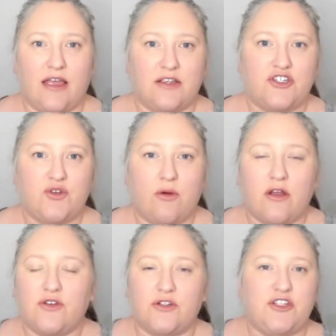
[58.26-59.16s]

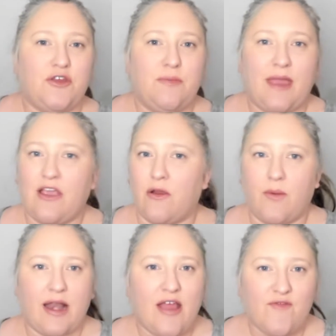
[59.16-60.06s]
short or too big or
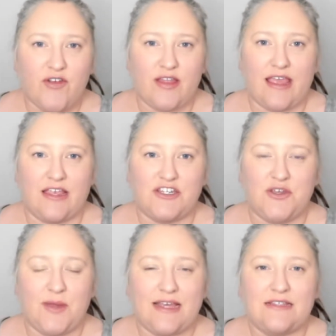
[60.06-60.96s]
whatever the
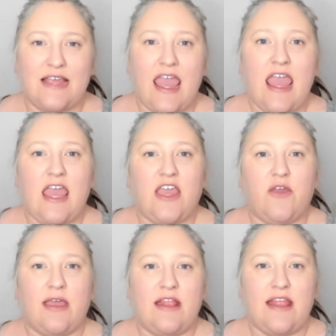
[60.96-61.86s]
issue is,
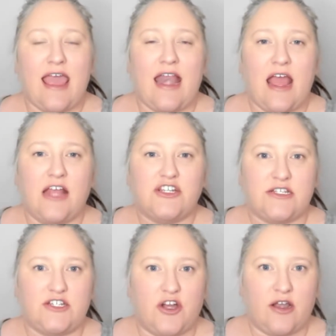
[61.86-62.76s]
you can then
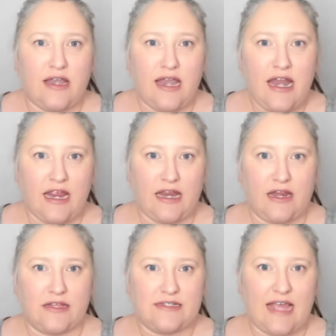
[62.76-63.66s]
adjust your knitting
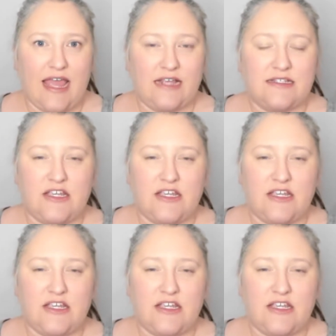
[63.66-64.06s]
needle size.